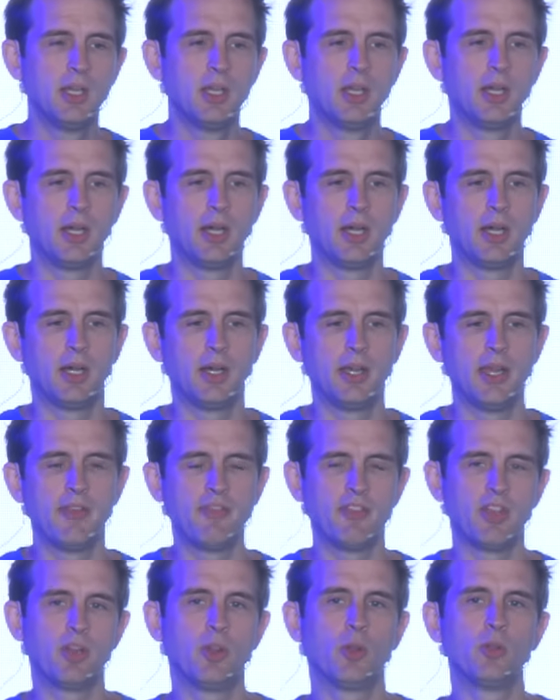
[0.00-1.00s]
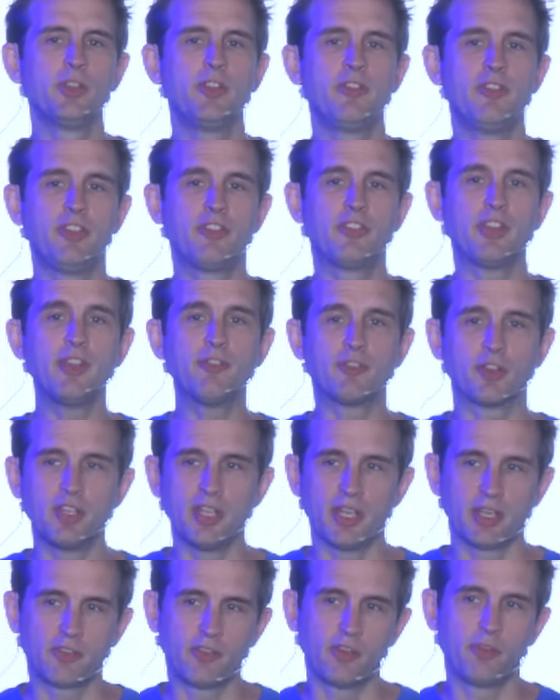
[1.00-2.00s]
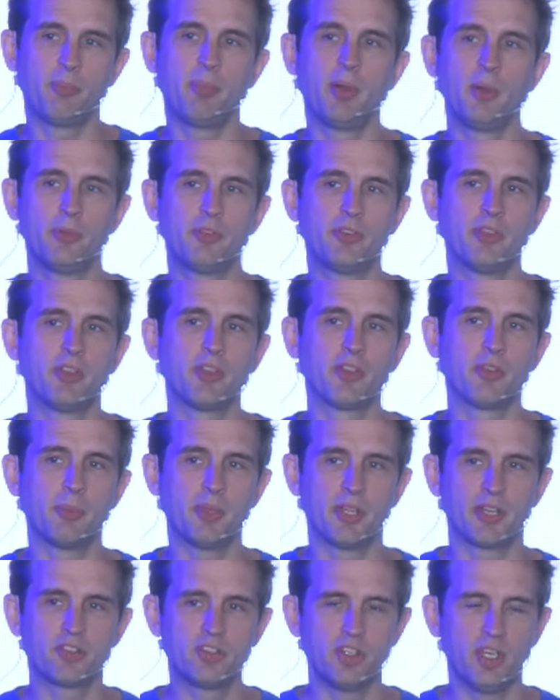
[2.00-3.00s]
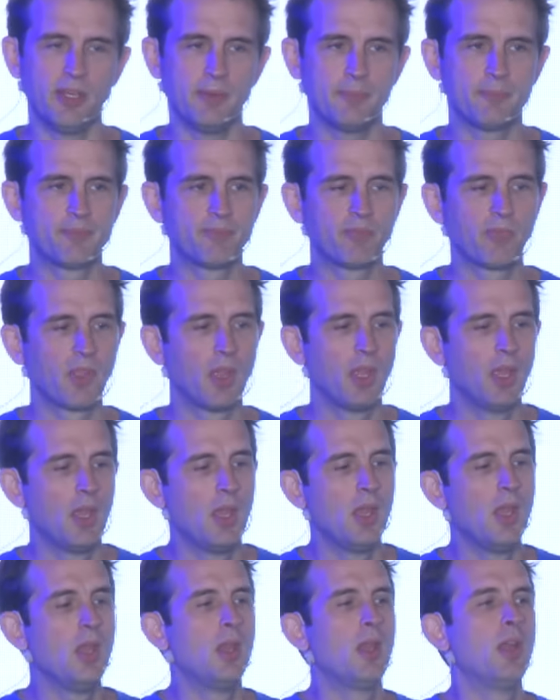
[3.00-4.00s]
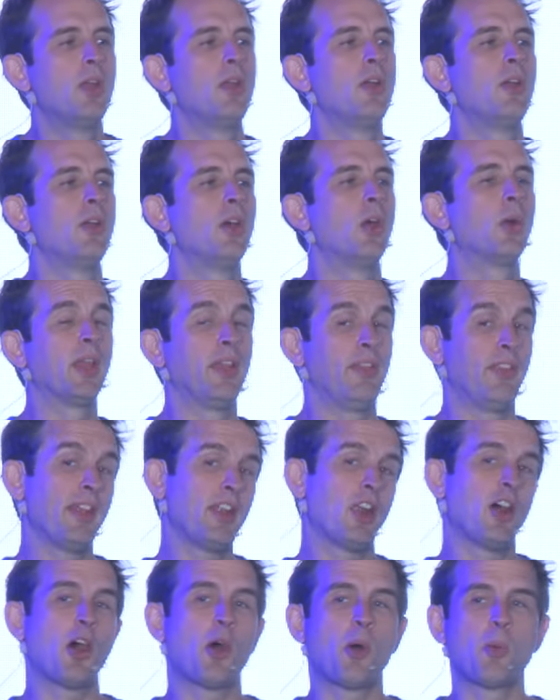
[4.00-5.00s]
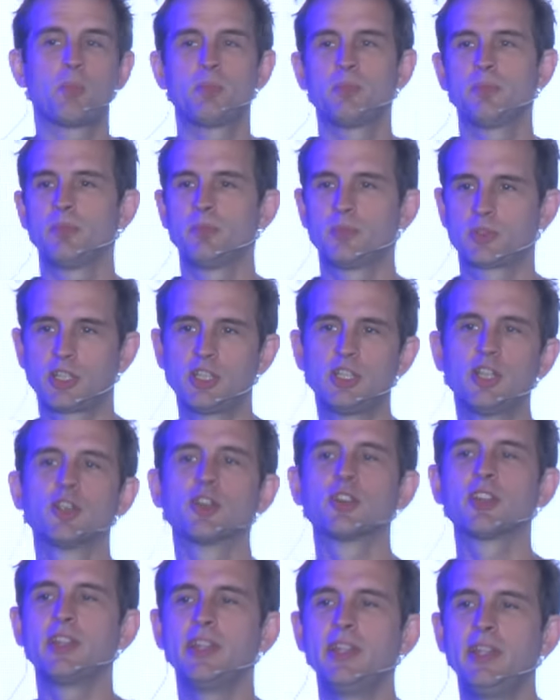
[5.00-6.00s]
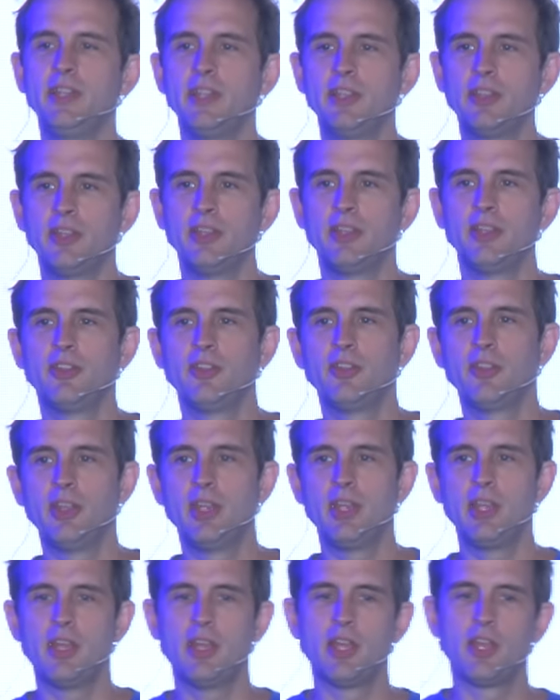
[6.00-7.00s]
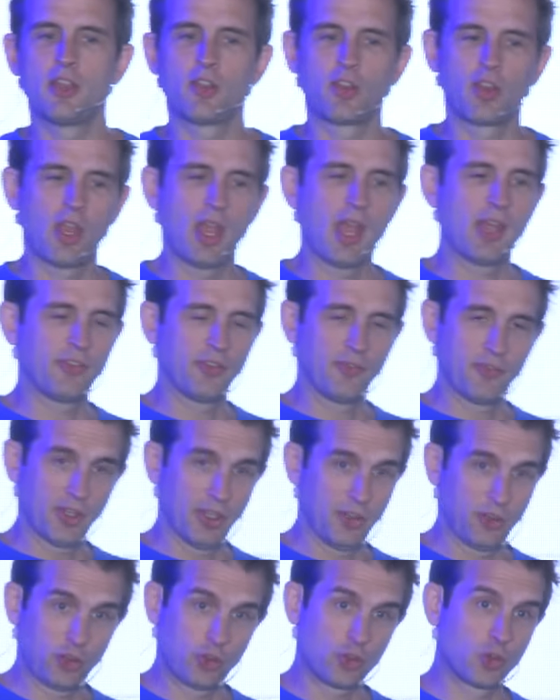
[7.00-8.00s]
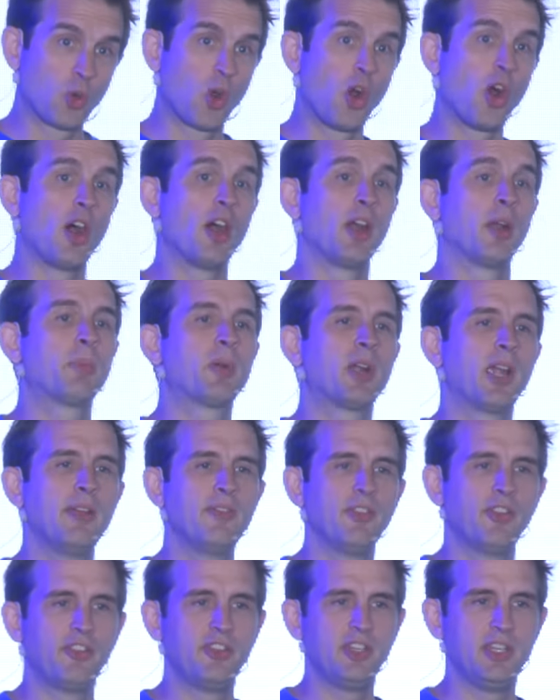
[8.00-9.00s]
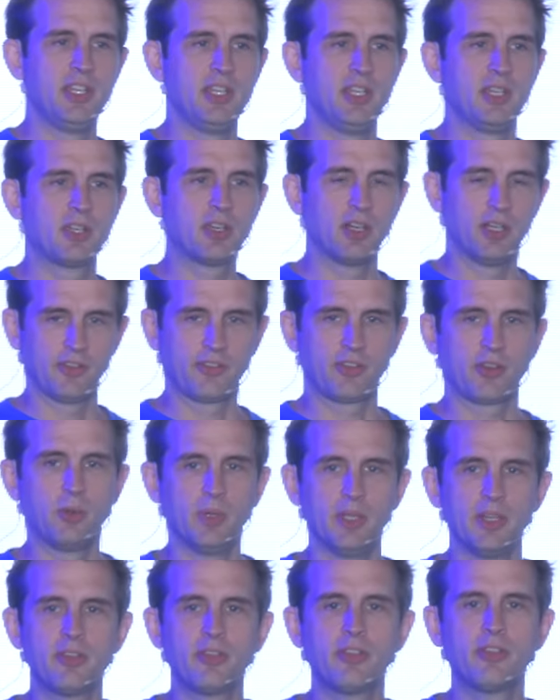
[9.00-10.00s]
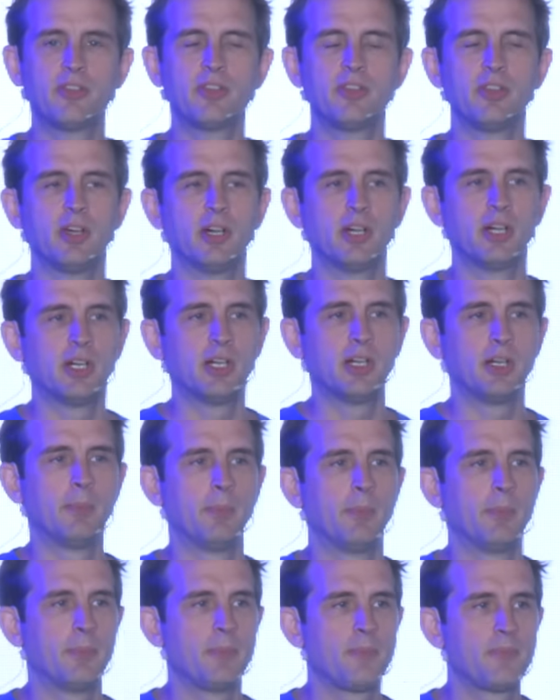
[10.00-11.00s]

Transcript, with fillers: Uh, and then only the ciphertext is posted to the blockchain. Okay, that clearly has a very strong privacy consequence, um,